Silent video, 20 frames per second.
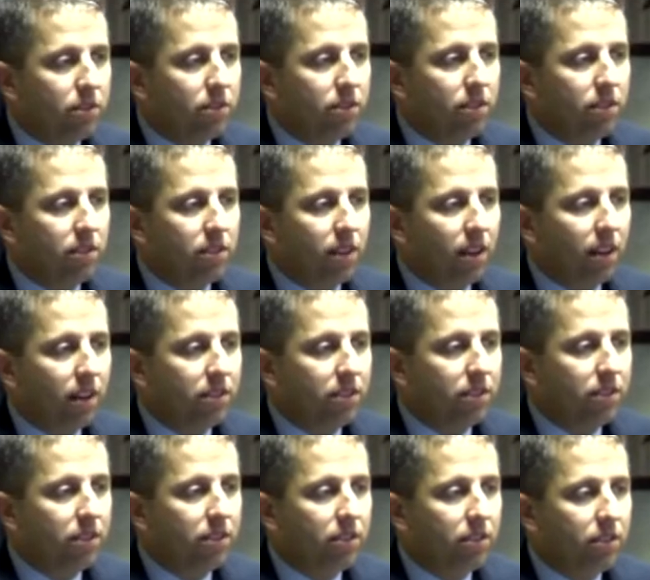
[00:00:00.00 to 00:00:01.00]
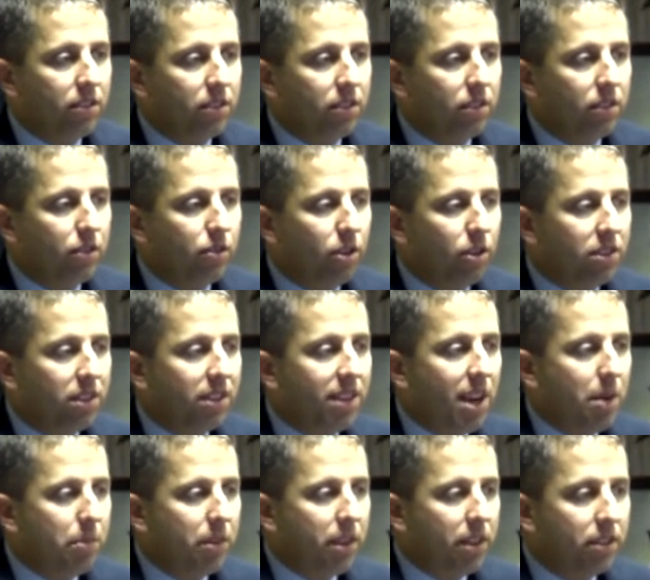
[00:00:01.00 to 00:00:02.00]
was
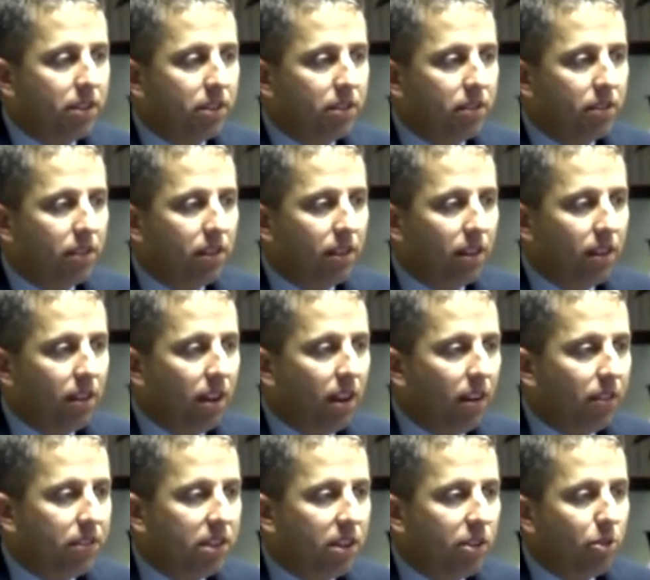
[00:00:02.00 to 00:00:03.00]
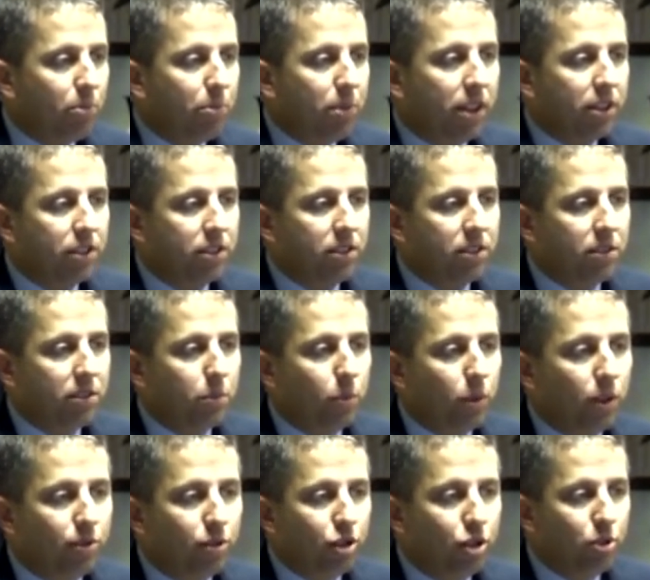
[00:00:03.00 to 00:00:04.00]
cross-contamination of several patients in
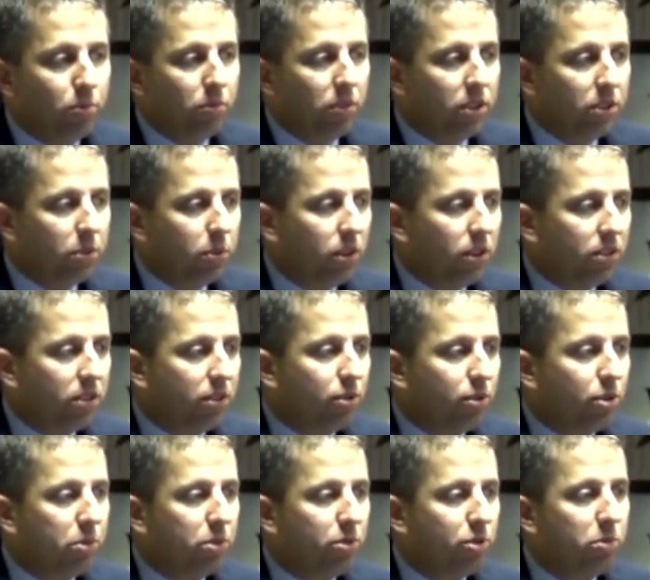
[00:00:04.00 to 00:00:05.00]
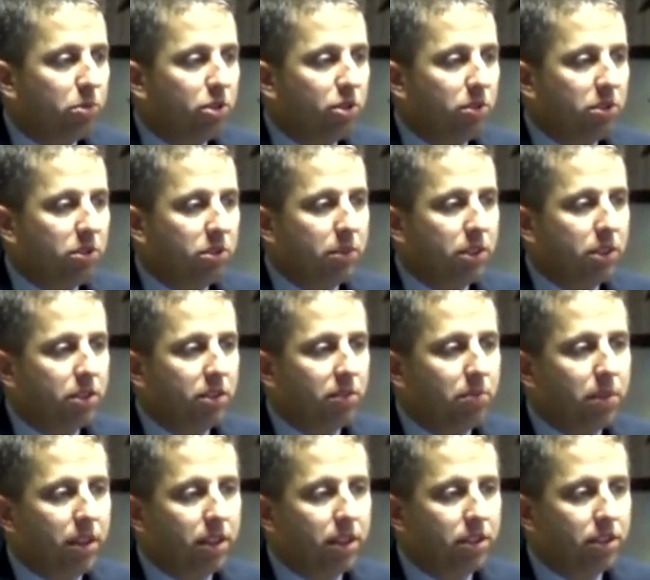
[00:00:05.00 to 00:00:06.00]
one room, as well as a room-to-room transmission
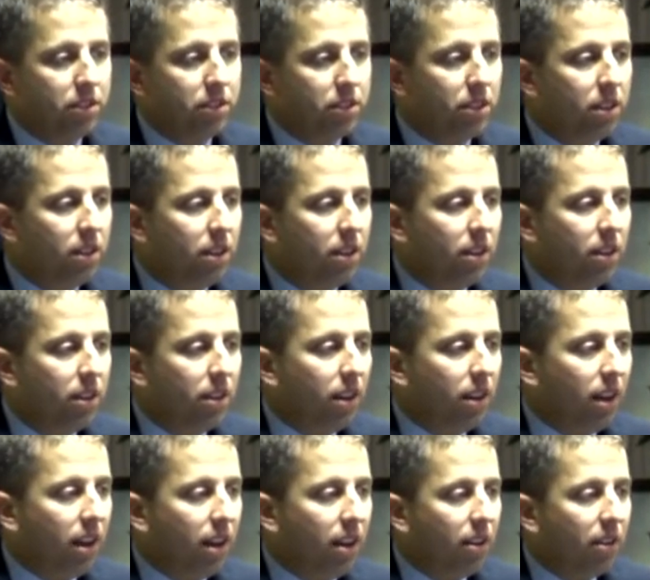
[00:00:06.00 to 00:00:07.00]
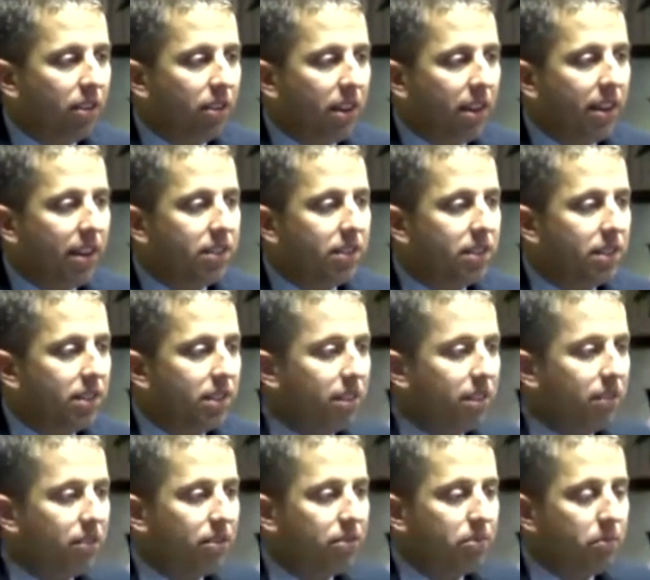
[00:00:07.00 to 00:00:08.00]
of patients that had C.
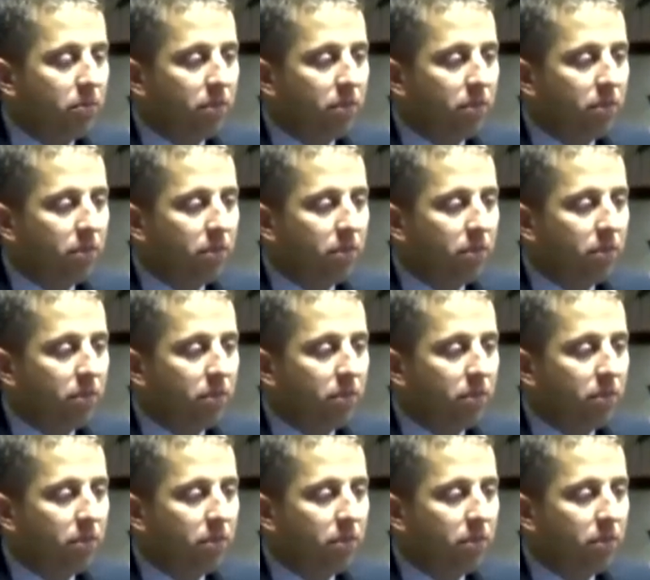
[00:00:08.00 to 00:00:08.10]
diff.